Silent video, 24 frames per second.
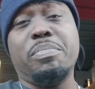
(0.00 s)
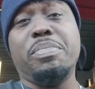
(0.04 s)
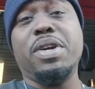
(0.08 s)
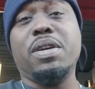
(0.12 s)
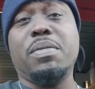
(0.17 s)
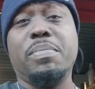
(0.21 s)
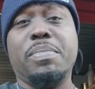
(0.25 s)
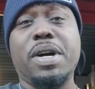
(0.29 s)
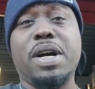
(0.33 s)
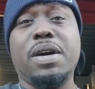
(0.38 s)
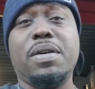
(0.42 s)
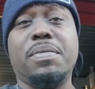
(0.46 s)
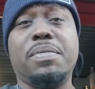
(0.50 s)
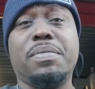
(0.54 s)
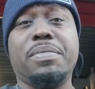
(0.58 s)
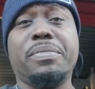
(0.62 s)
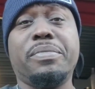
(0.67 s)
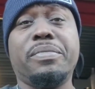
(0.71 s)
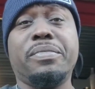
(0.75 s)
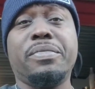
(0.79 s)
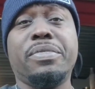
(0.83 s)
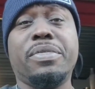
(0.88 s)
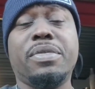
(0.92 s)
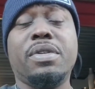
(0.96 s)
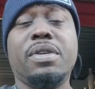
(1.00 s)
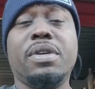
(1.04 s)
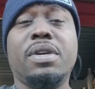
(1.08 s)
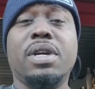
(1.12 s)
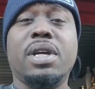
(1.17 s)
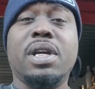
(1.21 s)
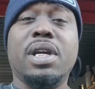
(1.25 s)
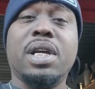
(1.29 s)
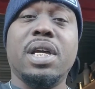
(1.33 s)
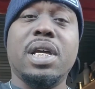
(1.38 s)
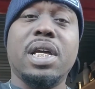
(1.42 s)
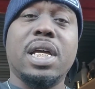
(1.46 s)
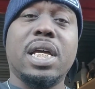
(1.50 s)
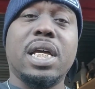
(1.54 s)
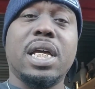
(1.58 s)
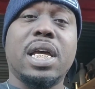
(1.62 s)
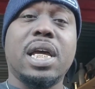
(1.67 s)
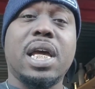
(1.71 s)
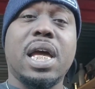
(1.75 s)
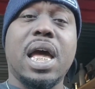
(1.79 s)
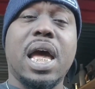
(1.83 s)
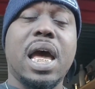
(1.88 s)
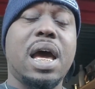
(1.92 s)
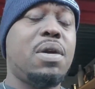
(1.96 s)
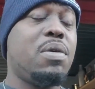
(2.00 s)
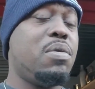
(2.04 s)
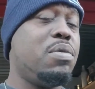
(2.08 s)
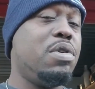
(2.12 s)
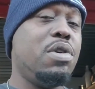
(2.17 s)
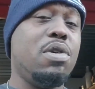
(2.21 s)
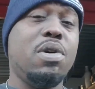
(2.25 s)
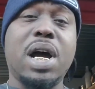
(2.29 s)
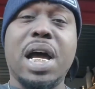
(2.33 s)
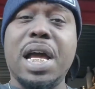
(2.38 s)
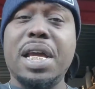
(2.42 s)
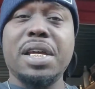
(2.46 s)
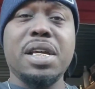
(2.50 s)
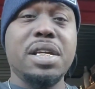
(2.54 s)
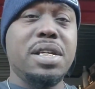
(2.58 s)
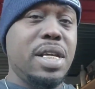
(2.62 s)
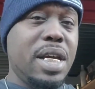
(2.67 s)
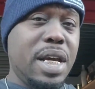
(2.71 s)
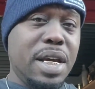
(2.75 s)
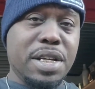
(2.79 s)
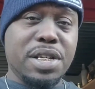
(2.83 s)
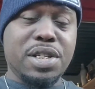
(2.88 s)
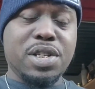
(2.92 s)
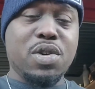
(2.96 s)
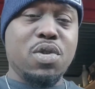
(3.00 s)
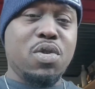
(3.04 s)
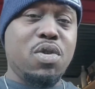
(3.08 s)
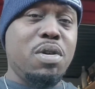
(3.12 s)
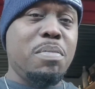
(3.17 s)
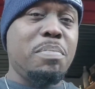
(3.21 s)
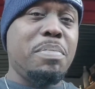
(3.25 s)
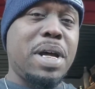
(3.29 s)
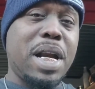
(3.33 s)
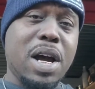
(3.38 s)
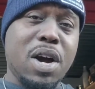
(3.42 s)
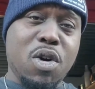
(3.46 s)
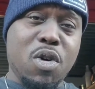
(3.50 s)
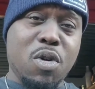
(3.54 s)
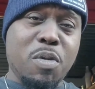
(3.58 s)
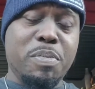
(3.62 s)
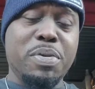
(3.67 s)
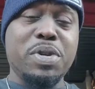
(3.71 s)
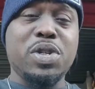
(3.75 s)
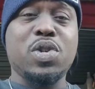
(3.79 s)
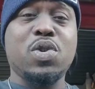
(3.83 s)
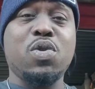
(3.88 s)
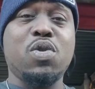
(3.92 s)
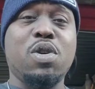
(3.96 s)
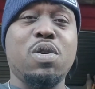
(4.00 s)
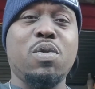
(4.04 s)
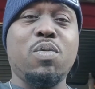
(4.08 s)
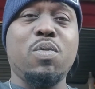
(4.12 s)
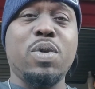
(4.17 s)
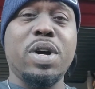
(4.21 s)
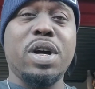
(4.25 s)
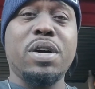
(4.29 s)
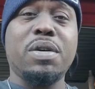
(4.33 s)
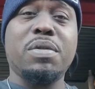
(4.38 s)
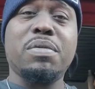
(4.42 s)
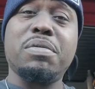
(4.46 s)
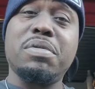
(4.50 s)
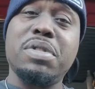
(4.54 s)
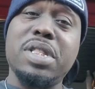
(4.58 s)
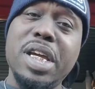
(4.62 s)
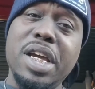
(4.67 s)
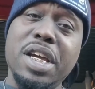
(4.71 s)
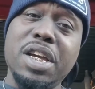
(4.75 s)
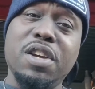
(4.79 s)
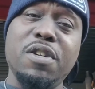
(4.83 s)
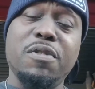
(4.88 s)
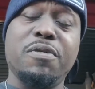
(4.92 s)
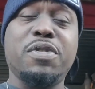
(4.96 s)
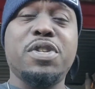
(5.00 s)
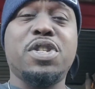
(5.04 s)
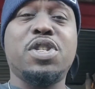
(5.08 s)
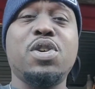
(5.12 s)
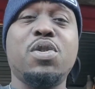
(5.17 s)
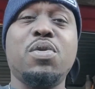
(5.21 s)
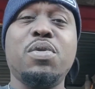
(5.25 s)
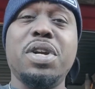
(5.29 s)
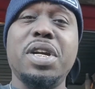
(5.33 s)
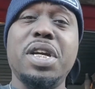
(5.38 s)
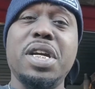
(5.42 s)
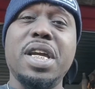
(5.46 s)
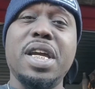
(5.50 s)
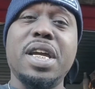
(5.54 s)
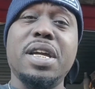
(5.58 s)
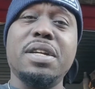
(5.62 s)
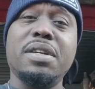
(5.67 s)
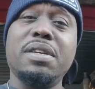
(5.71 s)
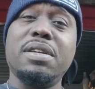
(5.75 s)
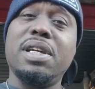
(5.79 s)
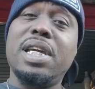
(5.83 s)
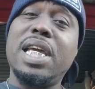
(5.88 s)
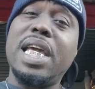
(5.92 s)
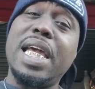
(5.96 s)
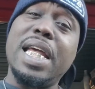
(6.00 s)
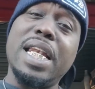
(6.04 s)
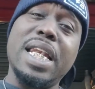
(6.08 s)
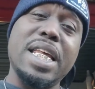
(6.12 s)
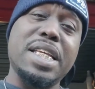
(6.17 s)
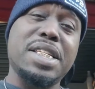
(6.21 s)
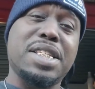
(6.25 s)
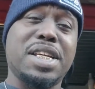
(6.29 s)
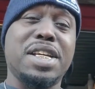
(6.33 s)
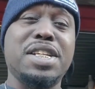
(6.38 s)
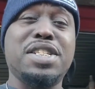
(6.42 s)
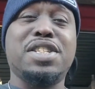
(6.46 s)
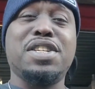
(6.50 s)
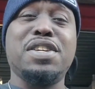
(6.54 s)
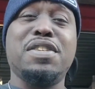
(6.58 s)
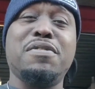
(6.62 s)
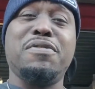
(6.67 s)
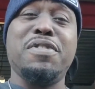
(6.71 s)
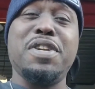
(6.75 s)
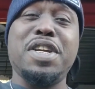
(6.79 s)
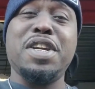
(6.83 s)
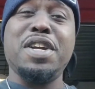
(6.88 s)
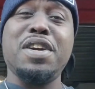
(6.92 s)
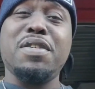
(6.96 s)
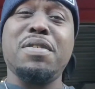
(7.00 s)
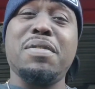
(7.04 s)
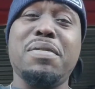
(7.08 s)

be about. I don't know how your day is going, but I hope it's going well. Thank you for tuning in, and let's get to the video.